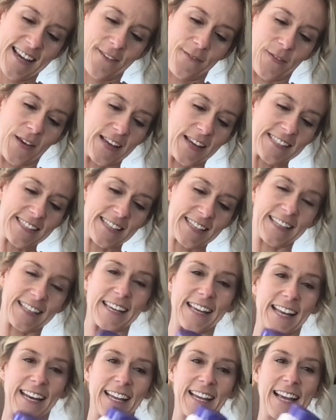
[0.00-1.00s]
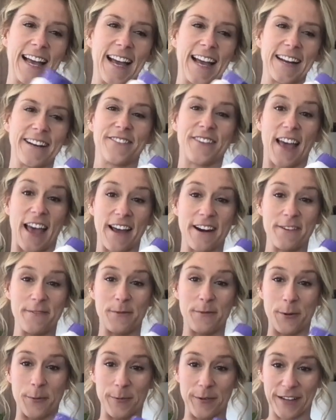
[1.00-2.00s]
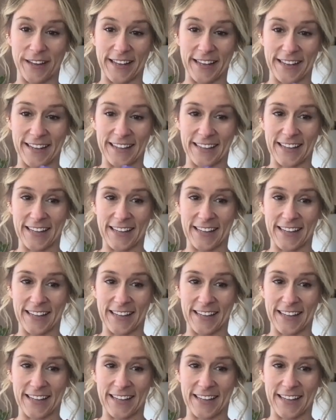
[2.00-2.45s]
Basically any kind of edible plant.